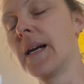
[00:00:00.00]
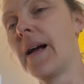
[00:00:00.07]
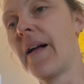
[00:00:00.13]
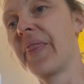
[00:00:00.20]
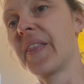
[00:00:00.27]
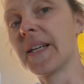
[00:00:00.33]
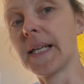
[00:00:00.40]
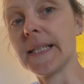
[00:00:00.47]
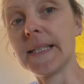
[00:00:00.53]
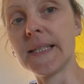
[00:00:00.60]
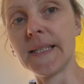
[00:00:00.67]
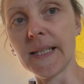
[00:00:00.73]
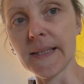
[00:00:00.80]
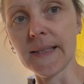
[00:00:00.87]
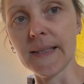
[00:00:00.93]
that I did
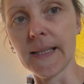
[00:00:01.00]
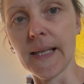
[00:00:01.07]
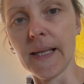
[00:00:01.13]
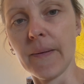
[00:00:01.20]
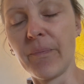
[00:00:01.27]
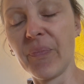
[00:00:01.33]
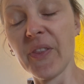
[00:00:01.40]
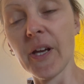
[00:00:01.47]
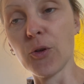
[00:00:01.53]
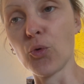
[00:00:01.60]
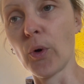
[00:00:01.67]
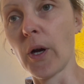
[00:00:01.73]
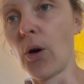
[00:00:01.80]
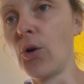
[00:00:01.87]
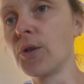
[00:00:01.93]
yesterday that
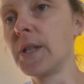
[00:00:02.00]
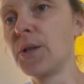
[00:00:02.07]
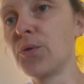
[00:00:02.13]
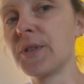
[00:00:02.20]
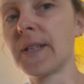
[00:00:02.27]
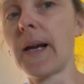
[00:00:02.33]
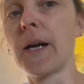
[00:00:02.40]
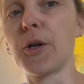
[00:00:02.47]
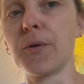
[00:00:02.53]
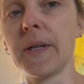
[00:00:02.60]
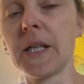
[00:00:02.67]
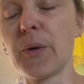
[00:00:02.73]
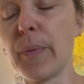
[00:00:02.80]
were only with acrylic